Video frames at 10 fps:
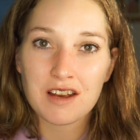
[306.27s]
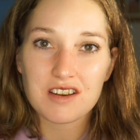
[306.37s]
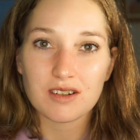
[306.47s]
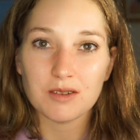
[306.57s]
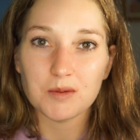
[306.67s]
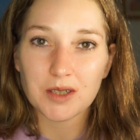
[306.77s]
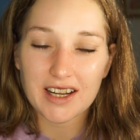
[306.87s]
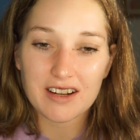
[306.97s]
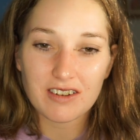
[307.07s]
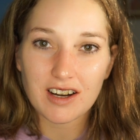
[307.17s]
So
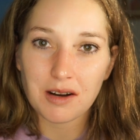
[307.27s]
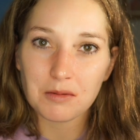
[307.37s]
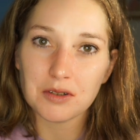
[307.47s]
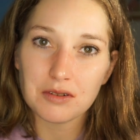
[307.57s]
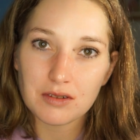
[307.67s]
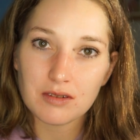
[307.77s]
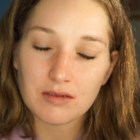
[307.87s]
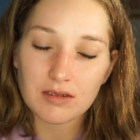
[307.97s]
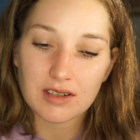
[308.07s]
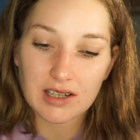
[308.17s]
whatever I would,
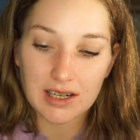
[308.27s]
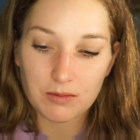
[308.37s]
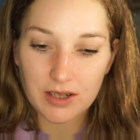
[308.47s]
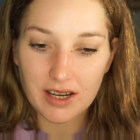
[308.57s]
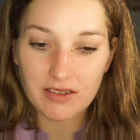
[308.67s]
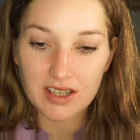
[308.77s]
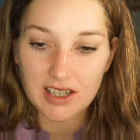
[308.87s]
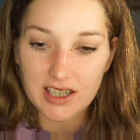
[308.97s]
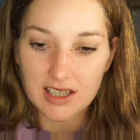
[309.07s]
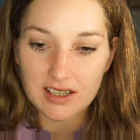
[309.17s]
like whatever
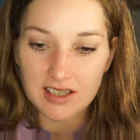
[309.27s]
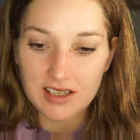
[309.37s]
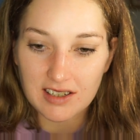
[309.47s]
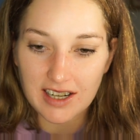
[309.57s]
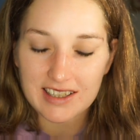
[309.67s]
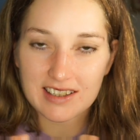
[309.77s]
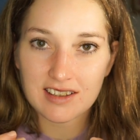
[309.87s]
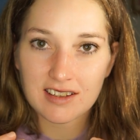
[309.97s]
they, like,